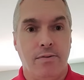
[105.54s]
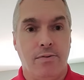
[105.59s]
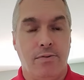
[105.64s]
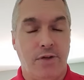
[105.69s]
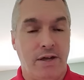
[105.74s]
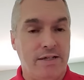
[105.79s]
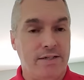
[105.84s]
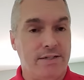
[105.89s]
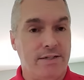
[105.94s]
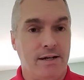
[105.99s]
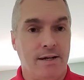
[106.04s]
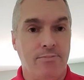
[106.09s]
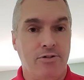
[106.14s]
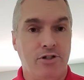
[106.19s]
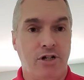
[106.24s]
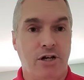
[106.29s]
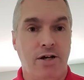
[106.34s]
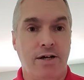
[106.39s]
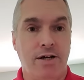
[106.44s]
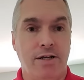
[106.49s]
things that I'm
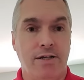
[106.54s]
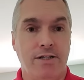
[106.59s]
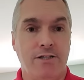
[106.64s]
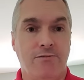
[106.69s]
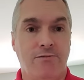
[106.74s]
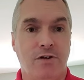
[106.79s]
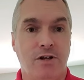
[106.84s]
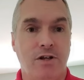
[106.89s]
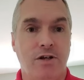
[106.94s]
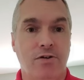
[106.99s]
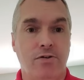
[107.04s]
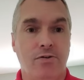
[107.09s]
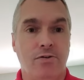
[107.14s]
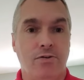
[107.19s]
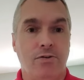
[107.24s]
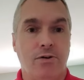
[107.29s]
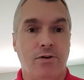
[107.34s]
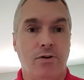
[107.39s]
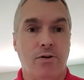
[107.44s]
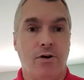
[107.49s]
sharing in this video
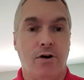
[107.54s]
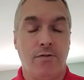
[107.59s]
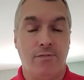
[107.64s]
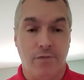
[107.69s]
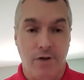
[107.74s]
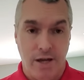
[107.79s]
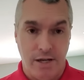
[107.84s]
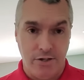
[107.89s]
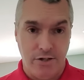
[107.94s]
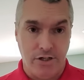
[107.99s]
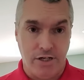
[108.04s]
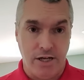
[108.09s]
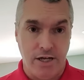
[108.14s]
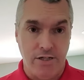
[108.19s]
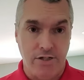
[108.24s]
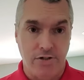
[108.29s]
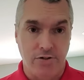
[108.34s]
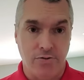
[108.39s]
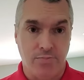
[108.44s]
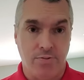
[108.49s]
are for
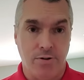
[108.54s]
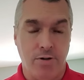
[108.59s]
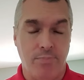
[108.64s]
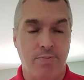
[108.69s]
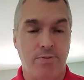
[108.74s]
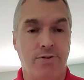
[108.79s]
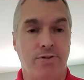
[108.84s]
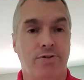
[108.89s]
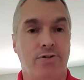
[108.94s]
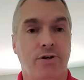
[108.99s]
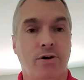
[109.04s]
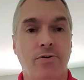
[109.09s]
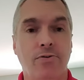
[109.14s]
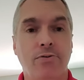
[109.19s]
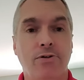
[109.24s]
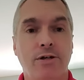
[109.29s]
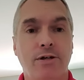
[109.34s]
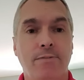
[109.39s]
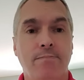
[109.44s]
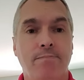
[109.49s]
educational purposes
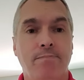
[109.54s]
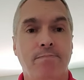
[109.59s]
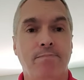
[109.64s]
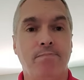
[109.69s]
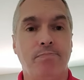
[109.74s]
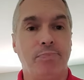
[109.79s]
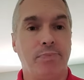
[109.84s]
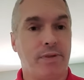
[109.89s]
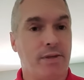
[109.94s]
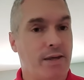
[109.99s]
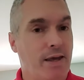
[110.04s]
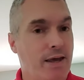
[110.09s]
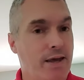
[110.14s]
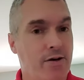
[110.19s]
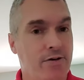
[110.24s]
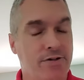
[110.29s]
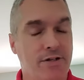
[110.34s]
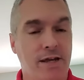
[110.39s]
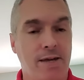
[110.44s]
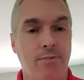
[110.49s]
only,
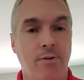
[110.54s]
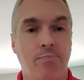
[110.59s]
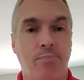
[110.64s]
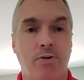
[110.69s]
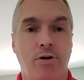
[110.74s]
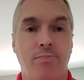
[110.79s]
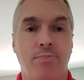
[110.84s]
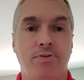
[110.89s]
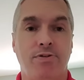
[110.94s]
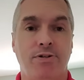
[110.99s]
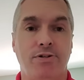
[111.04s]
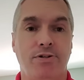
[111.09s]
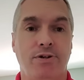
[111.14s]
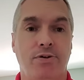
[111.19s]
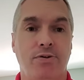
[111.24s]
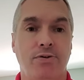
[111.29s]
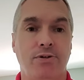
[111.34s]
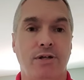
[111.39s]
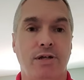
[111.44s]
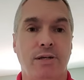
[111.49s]
entertainment purposes
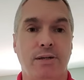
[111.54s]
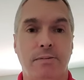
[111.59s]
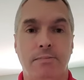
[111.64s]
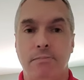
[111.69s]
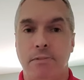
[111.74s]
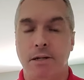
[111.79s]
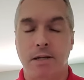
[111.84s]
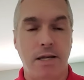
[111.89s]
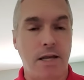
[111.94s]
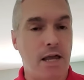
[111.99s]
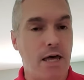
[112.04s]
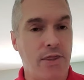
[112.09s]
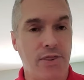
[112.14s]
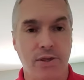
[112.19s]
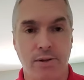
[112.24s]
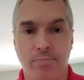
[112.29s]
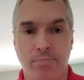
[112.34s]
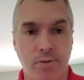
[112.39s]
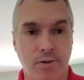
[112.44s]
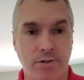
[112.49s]
only,
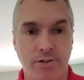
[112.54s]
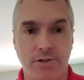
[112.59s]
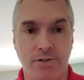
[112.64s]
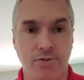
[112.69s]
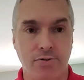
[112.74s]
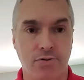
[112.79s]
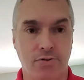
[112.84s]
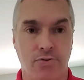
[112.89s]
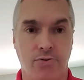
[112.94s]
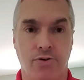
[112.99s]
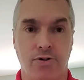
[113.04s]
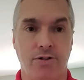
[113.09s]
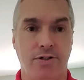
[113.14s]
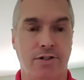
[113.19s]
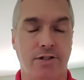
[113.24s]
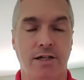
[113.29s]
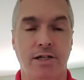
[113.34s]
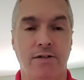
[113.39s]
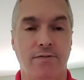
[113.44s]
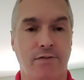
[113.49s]
nothing personal
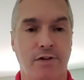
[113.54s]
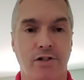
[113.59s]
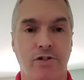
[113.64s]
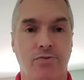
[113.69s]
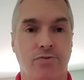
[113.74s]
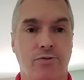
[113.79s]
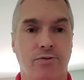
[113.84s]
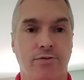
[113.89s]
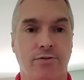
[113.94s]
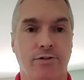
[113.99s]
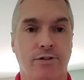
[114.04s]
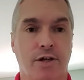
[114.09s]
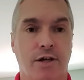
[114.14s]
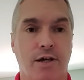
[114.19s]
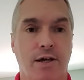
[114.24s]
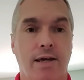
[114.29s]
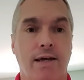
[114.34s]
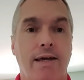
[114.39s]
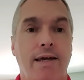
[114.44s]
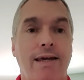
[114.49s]
towards the individuals
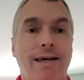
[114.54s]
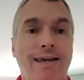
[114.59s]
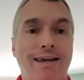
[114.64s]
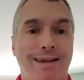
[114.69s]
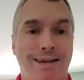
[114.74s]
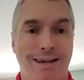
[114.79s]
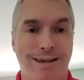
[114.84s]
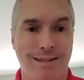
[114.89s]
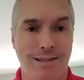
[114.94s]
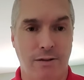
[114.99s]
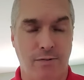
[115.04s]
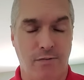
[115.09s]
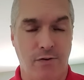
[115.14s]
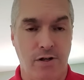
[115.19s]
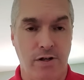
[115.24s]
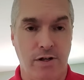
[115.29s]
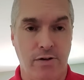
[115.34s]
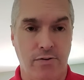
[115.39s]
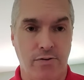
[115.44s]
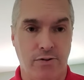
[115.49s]
in the
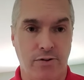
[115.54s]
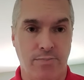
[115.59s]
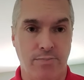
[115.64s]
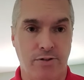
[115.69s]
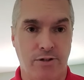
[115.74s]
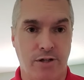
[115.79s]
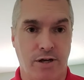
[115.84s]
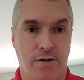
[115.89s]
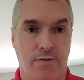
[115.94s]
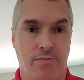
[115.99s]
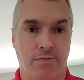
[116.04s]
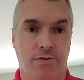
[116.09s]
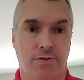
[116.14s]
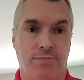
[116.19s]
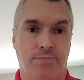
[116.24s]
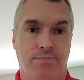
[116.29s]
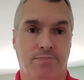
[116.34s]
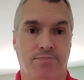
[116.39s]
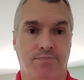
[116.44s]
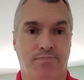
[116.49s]
videos
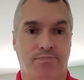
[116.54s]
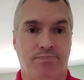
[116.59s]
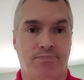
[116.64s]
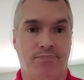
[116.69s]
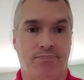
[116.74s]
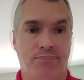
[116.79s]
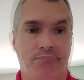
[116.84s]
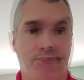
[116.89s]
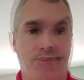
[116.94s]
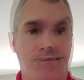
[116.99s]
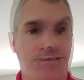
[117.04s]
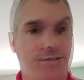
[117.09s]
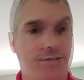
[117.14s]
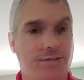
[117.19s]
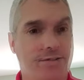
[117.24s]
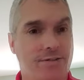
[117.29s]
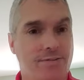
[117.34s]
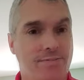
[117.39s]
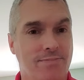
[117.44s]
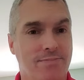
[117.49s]
themselves.
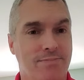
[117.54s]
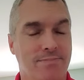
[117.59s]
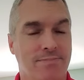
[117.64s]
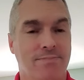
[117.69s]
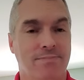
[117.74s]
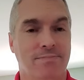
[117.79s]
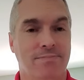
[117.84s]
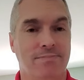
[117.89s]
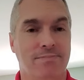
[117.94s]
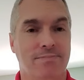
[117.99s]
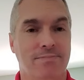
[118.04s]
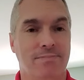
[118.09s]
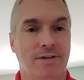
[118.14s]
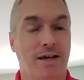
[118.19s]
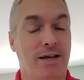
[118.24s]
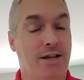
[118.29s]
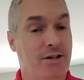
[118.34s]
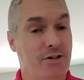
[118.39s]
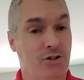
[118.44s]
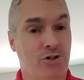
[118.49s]
Thanks
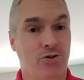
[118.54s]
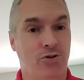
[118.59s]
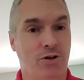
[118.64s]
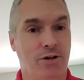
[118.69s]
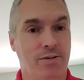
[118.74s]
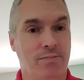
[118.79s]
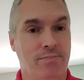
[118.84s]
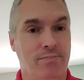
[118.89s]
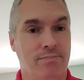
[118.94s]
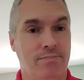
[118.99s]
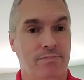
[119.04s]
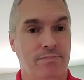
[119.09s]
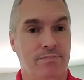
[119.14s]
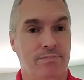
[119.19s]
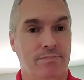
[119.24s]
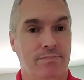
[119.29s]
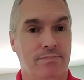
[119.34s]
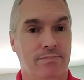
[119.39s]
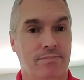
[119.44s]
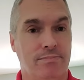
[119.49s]
and enjoy
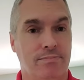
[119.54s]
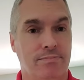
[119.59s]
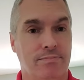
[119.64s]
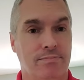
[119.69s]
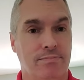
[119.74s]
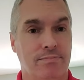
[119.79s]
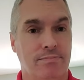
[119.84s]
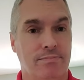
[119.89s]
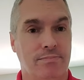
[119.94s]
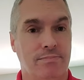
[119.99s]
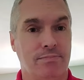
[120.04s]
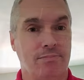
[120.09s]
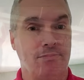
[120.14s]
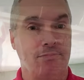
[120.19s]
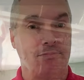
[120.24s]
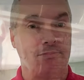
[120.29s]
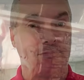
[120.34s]
this